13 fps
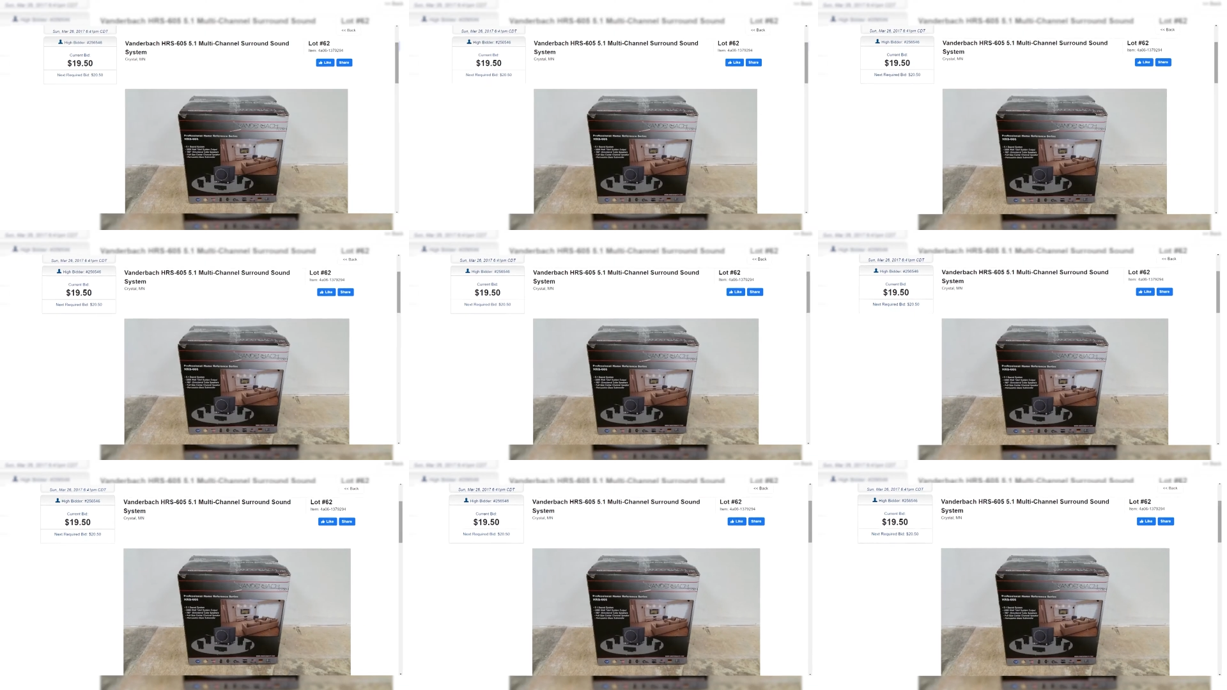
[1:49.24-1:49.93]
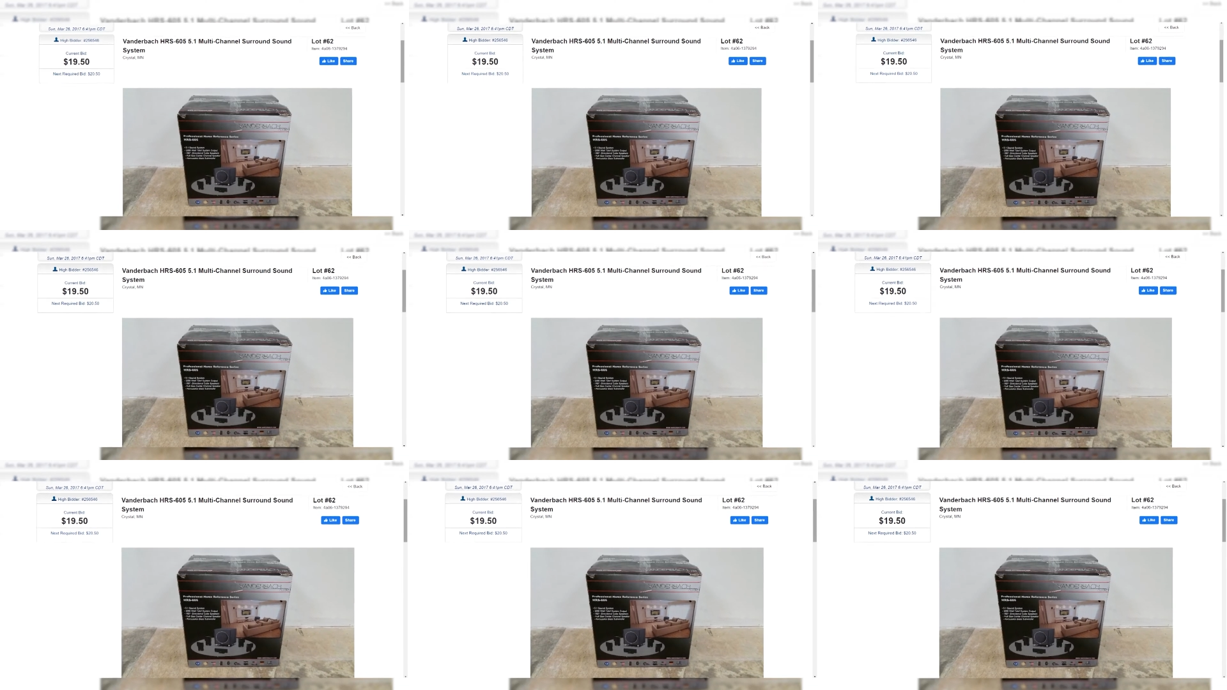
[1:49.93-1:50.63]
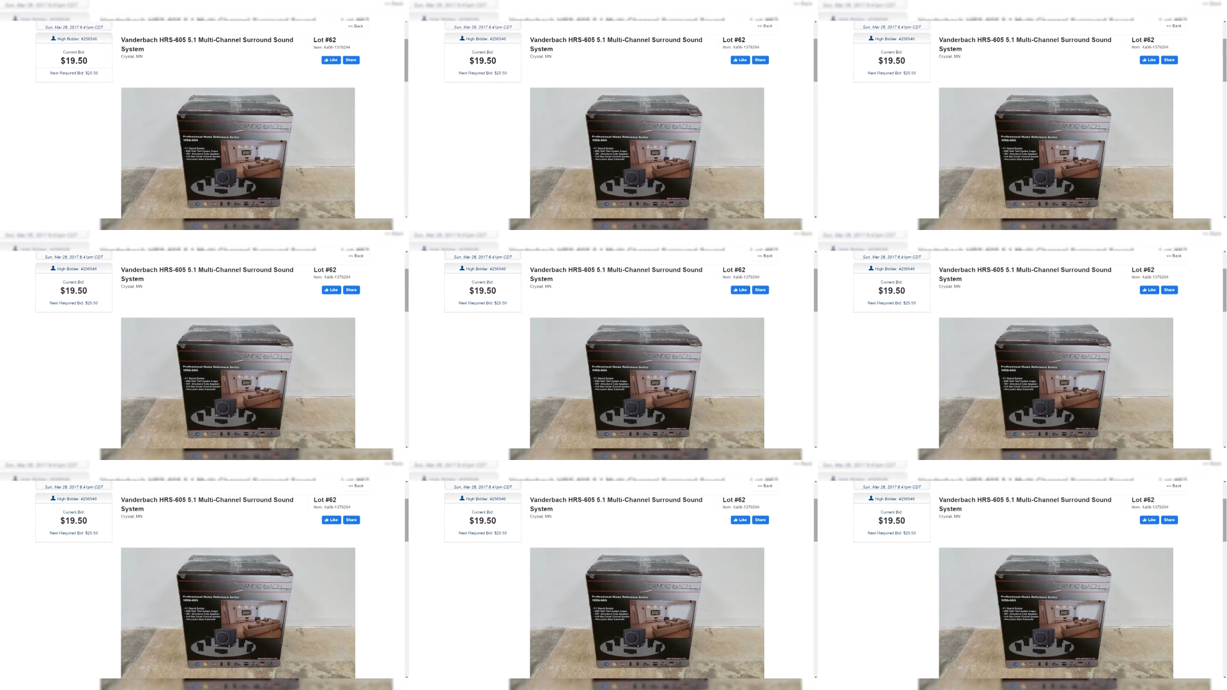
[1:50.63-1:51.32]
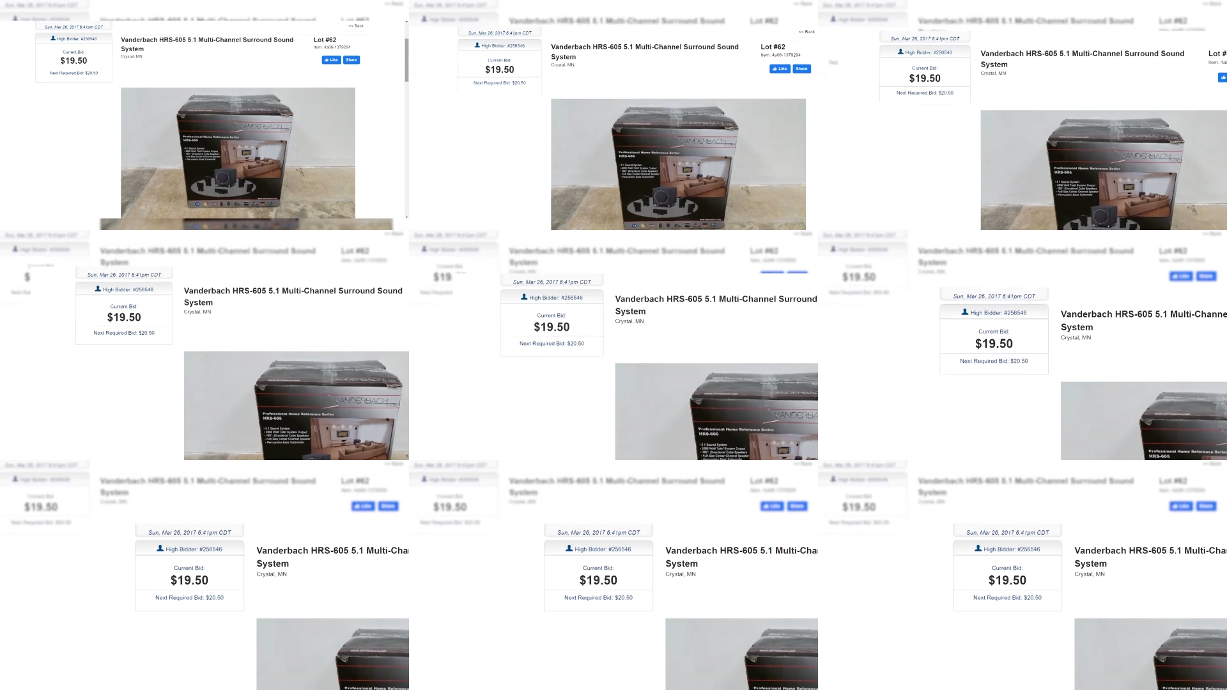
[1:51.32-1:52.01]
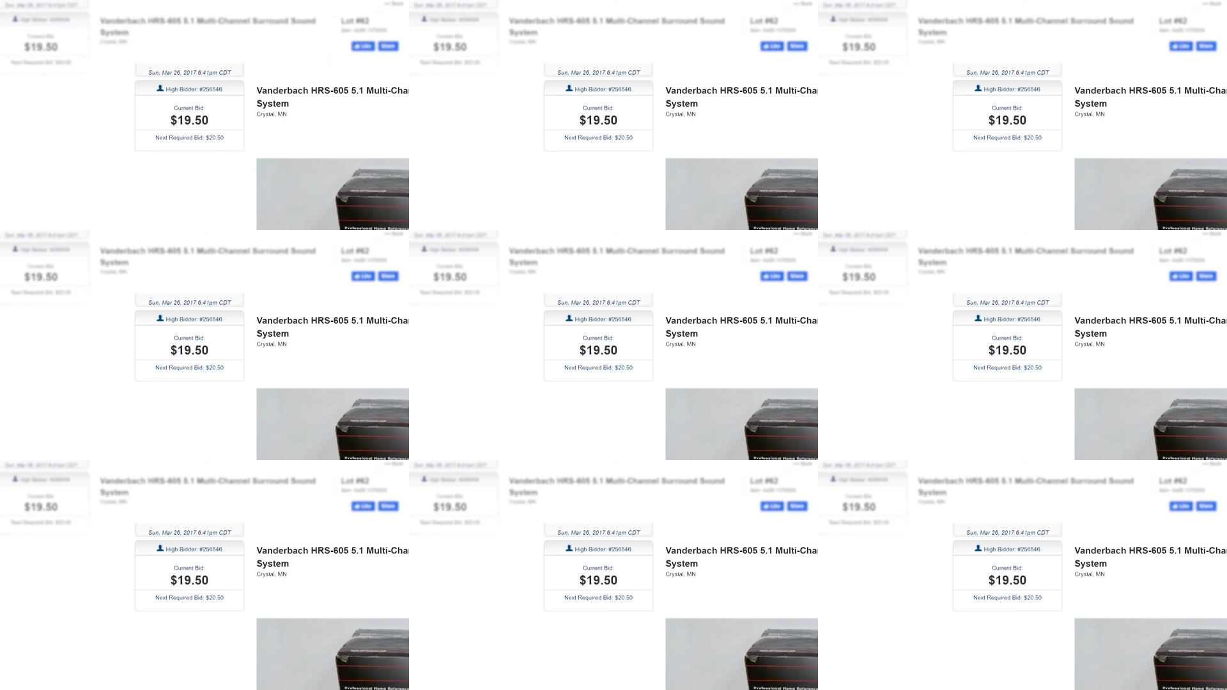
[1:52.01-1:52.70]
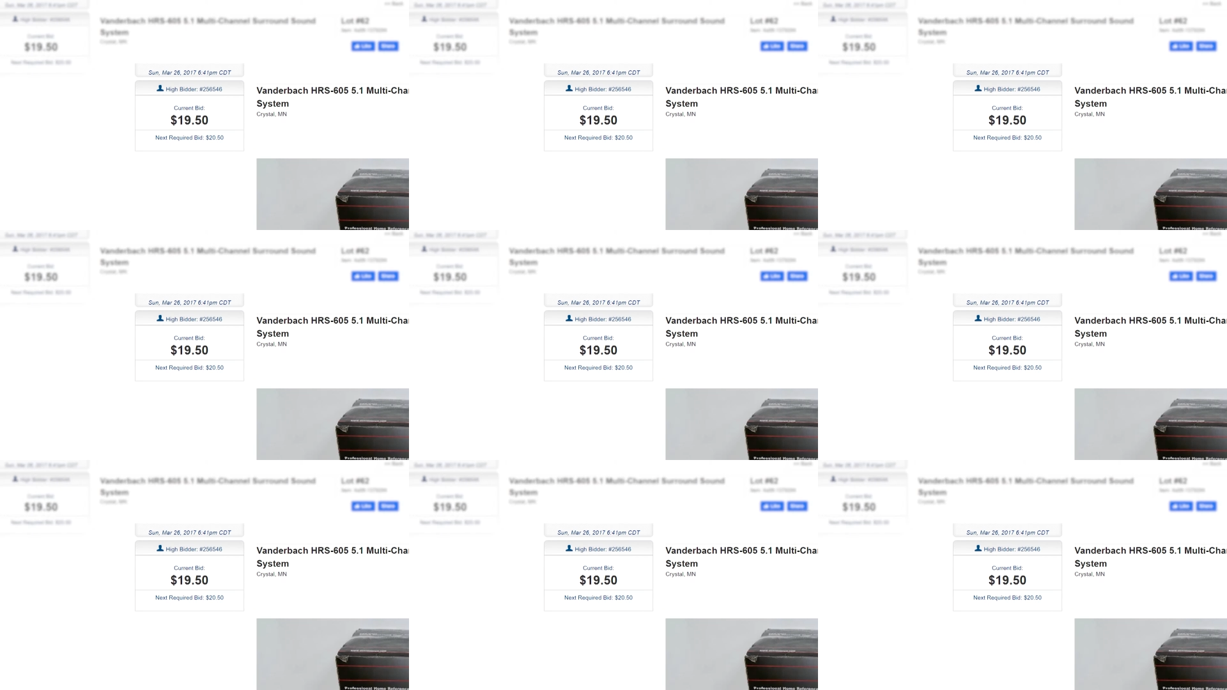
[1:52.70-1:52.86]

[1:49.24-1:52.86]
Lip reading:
[unreadable: no face in view]